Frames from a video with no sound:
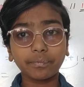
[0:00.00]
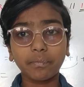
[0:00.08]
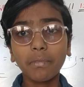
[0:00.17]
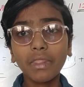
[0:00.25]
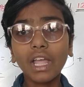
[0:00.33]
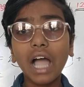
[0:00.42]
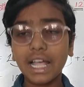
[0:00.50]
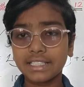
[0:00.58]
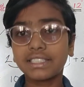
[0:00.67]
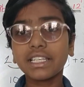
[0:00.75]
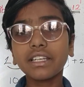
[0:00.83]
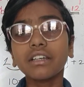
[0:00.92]
answer
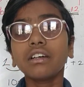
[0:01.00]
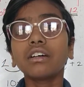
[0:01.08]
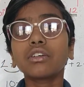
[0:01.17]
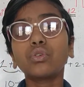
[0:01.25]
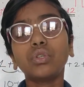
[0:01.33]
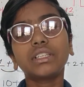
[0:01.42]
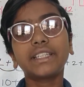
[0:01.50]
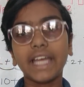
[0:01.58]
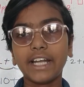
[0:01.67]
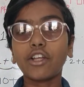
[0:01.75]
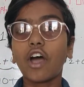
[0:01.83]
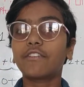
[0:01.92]
you will get of
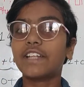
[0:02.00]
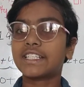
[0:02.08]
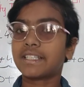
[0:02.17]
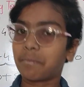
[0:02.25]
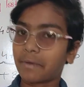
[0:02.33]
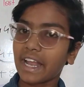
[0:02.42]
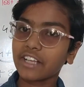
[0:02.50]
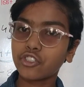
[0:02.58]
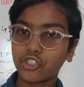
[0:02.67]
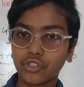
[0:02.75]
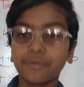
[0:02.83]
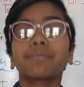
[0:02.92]
that subtraction,
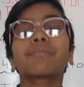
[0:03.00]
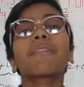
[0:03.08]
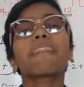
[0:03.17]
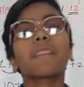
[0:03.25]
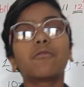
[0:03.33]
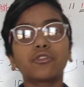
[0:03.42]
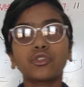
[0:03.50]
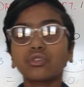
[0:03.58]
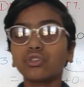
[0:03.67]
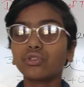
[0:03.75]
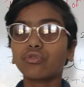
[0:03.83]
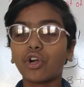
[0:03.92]

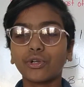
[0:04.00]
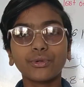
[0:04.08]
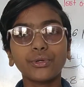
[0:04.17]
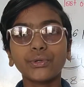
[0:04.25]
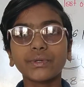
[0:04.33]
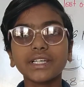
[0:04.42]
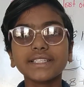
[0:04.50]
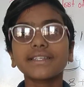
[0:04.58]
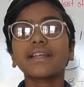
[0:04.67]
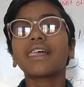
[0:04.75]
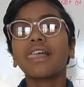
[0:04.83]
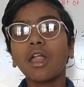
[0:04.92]
what you will do is,
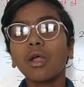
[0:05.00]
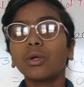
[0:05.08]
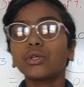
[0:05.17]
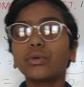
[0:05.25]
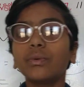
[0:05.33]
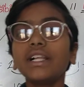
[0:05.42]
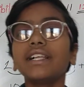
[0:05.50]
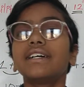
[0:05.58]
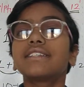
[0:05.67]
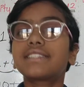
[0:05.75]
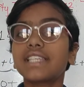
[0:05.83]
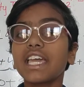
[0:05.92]
you will see
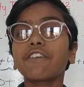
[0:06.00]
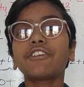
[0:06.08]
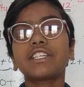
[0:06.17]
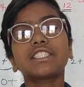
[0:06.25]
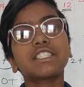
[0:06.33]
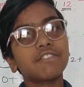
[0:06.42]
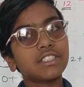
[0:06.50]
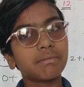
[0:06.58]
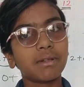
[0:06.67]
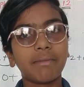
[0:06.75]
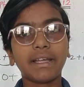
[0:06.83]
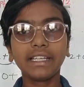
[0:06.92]
if it is divisible by
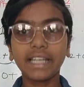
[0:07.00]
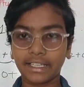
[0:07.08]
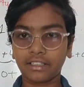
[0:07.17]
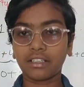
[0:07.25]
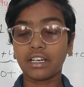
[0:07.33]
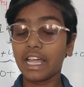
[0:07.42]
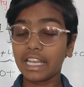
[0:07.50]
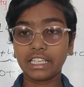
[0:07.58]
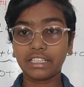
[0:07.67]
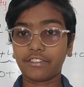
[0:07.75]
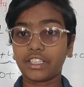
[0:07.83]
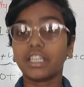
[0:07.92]
11,
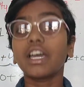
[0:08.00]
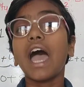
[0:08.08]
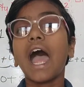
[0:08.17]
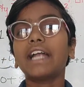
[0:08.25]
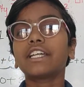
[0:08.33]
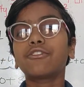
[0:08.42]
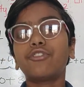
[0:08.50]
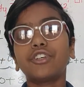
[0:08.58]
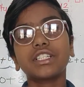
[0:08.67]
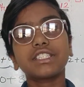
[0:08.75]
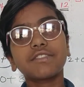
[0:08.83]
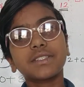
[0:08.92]
and if it is
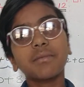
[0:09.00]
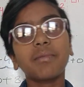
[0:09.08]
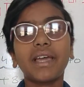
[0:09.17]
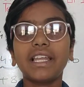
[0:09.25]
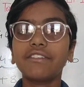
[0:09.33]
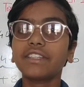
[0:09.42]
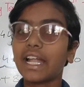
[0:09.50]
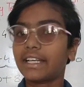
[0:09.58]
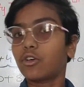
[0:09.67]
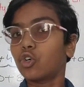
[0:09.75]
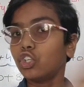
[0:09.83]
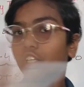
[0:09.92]
divisible by 11, that whole
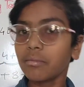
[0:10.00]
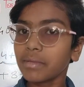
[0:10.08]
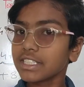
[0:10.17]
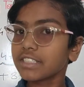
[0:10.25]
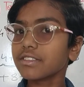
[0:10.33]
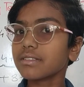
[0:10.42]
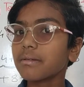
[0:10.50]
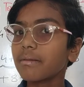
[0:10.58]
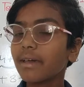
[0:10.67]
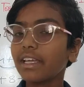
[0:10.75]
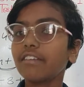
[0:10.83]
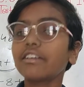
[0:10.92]
number is divisible by 11,
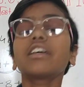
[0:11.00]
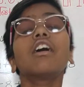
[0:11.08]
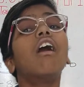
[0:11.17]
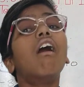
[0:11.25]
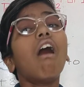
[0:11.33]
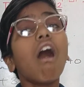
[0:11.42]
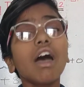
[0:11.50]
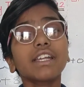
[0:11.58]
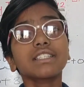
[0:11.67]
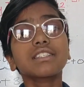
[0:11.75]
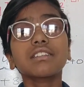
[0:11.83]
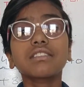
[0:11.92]
or is it
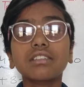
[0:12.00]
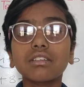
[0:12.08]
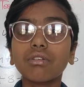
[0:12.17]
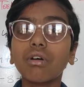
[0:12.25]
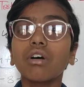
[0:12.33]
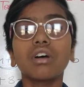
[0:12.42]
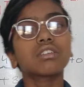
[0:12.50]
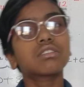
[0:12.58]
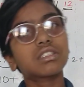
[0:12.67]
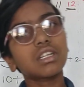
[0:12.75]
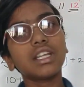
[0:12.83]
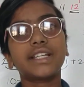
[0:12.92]
0, still it
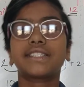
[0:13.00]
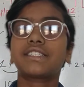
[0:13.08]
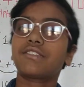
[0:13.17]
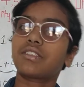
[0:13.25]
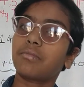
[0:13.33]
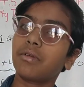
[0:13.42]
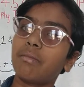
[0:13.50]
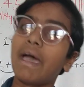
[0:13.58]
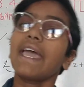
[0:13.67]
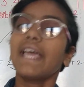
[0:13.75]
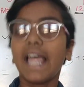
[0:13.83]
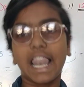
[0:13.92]
is divisible by
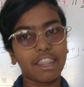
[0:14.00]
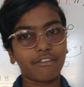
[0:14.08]
11.